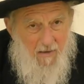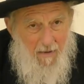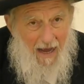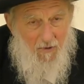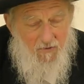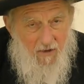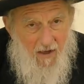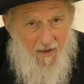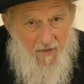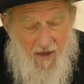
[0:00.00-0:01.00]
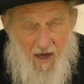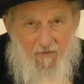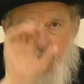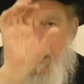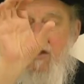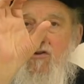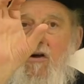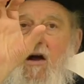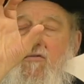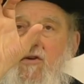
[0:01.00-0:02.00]
the bound, they have a picture
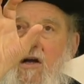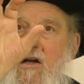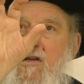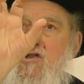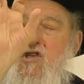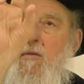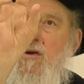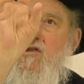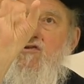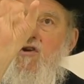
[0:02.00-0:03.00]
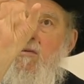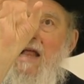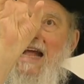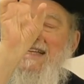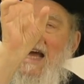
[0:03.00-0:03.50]
of someone who's in trouble and